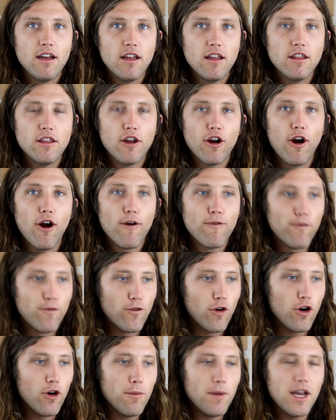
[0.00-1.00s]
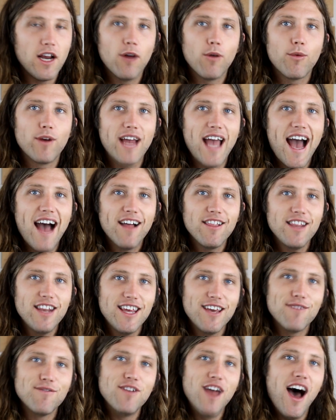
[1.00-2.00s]
They're affirming a
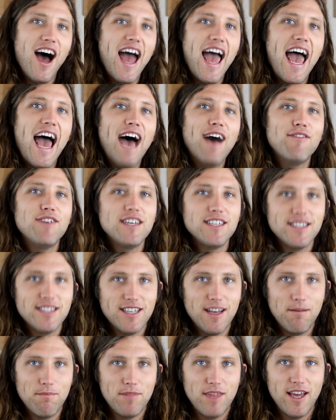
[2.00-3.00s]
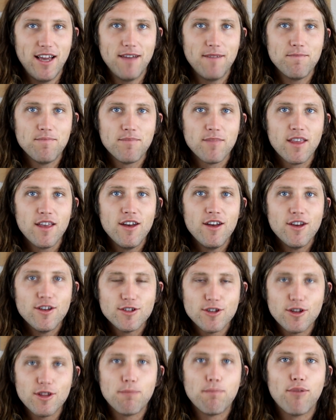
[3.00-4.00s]
reality of not having something.
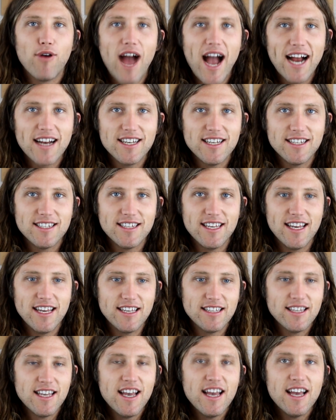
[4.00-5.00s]
So the practice is,